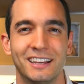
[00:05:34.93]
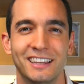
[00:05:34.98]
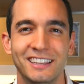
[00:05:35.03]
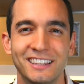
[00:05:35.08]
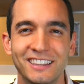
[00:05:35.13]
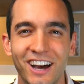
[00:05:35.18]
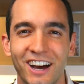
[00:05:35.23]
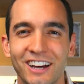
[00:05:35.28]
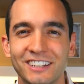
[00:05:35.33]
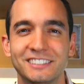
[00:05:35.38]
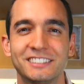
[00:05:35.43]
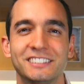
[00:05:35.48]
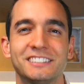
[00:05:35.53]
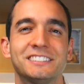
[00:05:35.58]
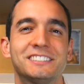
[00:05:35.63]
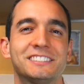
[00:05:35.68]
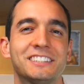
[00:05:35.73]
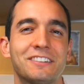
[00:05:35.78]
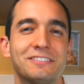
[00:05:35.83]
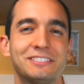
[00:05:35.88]
In
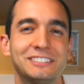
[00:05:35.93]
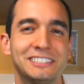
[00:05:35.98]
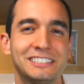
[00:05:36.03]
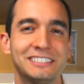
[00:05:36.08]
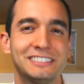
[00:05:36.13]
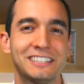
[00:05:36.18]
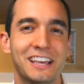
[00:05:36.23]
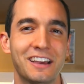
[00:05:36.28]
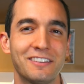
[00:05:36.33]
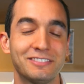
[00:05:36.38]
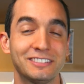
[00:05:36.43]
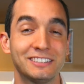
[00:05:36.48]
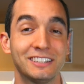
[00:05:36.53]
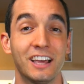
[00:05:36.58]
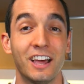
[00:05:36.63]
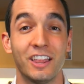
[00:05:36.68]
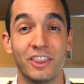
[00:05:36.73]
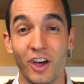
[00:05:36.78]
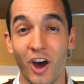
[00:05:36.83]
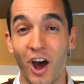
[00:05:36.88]

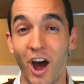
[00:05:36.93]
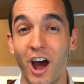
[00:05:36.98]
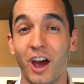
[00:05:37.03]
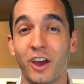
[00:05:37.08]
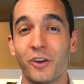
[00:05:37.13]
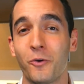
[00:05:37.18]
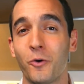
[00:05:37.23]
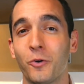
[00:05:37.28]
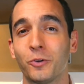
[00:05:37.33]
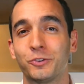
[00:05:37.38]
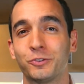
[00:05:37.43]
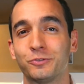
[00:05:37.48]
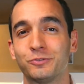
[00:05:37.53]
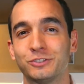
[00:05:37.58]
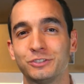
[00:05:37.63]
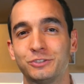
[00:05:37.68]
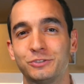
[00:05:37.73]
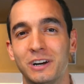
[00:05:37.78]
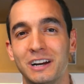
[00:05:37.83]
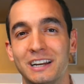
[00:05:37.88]
1977, the High Court of
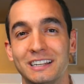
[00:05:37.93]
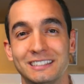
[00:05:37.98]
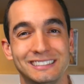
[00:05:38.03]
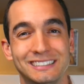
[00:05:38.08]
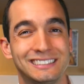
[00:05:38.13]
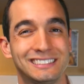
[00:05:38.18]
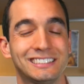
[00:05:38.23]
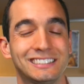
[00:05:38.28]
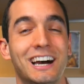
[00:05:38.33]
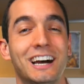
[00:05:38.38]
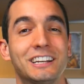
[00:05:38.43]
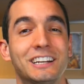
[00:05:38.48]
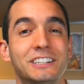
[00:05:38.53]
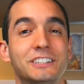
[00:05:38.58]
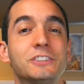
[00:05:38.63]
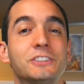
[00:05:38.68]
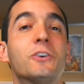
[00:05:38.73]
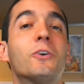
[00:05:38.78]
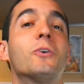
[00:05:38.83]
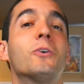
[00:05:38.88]
Australia
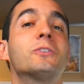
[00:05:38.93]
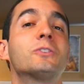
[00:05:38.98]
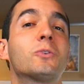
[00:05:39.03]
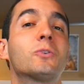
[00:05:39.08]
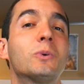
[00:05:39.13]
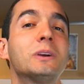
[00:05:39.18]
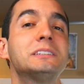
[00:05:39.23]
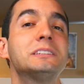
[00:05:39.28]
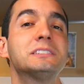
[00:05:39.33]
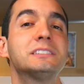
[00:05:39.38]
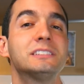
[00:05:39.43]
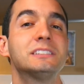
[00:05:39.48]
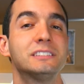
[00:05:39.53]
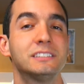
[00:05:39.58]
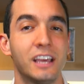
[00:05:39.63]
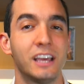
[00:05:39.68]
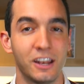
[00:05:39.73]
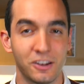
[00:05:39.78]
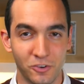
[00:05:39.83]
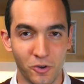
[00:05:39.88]
decided on
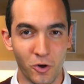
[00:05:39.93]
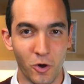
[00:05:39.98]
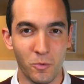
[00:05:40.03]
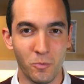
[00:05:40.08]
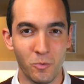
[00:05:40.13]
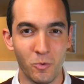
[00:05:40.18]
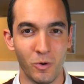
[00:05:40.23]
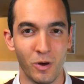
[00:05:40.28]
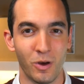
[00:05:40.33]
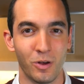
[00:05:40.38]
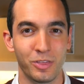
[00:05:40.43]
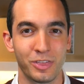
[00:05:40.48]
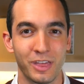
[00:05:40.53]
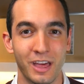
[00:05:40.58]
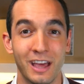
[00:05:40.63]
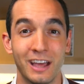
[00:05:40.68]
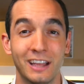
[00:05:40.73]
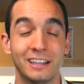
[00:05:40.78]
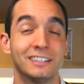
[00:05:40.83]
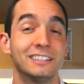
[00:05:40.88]
Queensland and Commonwealth,
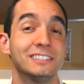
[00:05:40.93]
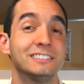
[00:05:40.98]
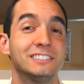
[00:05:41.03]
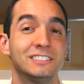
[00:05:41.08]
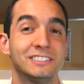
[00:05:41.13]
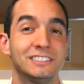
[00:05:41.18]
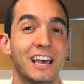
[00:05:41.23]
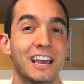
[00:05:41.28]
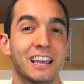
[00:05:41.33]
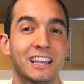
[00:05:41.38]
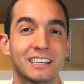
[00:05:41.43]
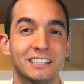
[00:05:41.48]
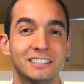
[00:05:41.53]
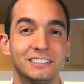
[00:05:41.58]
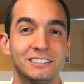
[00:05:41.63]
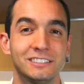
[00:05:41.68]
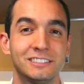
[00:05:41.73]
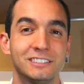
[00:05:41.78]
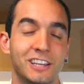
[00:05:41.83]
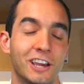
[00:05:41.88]
the
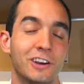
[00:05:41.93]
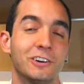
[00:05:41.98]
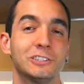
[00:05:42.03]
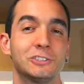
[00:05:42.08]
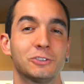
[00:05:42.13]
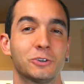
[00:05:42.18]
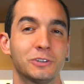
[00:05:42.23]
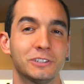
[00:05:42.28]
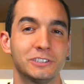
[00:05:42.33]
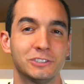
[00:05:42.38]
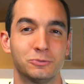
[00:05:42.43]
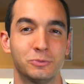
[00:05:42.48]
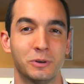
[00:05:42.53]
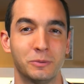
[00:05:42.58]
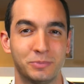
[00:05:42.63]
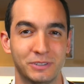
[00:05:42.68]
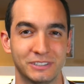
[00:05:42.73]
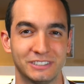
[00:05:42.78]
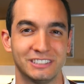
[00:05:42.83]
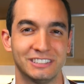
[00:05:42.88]
second territories
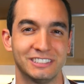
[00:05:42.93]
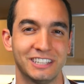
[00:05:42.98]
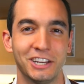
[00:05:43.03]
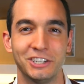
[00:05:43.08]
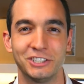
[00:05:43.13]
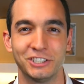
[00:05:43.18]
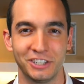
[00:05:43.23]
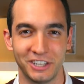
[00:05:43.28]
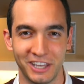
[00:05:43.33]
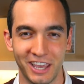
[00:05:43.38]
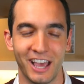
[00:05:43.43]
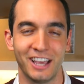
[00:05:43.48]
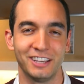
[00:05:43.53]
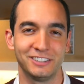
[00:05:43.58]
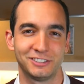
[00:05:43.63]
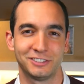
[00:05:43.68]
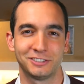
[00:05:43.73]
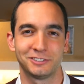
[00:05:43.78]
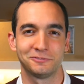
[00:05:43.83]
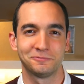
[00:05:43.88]
representation
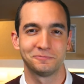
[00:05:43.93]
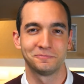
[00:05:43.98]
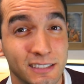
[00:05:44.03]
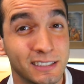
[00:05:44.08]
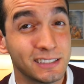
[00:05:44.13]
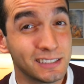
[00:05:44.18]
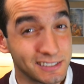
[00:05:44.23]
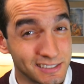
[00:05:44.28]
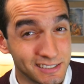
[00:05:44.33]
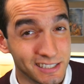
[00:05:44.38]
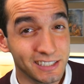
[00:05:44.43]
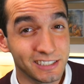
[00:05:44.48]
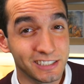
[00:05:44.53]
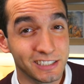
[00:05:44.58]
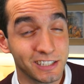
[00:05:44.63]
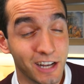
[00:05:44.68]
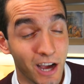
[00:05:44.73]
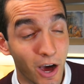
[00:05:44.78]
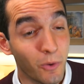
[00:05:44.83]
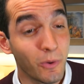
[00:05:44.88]
case. The
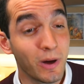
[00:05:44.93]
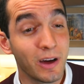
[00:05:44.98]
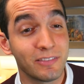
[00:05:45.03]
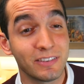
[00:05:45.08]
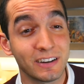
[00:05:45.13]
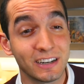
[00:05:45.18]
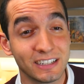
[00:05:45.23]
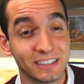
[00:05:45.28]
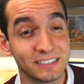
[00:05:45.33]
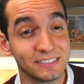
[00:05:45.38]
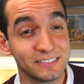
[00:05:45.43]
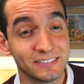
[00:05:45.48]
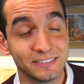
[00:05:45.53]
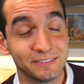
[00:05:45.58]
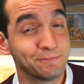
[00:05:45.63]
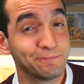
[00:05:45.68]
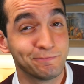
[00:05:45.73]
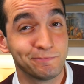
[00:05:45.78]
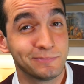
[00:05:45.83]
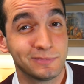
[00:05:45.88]
decision, however,
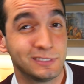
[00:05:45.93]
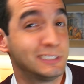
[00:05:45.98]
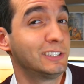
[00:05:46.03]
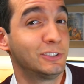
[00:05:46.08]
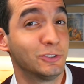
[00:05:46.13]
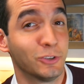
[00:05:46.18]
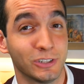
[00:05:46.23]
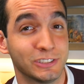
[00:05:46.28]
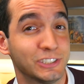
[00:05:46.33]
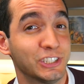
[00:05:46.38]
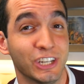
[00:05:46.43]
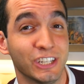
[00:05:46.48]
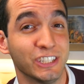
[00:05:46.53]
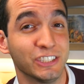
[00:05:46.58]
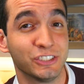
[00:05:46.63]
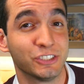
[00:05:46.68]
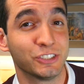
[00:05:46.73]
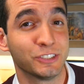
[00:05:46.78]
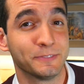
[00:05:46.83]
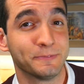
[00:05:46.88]
did not
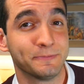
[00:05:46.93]
change.